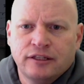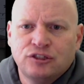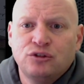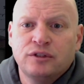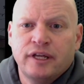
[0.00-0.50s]
Now
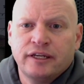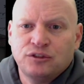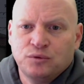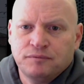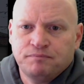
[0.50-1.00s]
let's do the
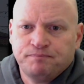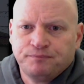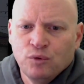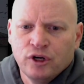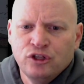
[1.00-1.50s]
next one.
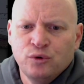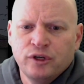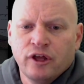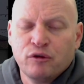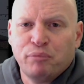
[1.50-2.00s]
We're going to do
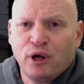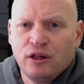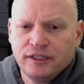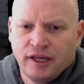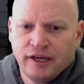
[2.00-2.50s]
another
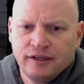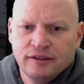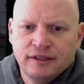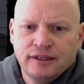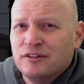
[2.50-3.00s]
polyline.
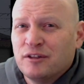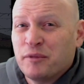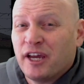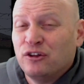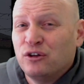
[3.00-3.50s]

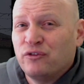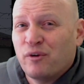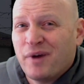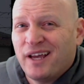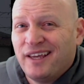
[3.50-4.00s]
Something I learned
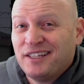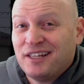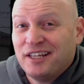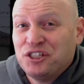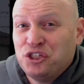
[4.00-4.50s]
from my
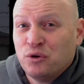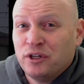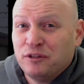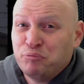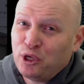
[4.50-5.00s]
Xlights
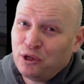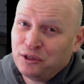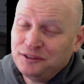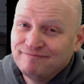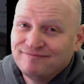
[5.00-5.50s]
Yoda
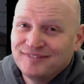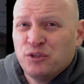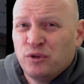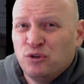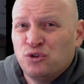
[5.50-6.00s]
Paul
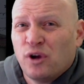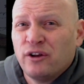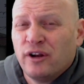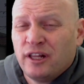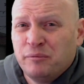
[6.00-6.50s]
is when you draw
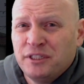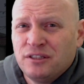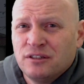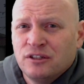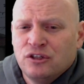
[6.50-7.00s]
your
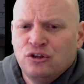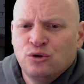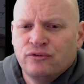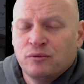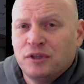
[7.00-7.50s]
elements, you
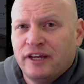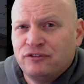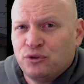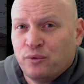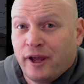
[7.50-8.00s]
do it from
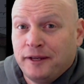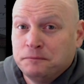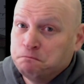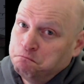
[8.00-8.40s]
left to right.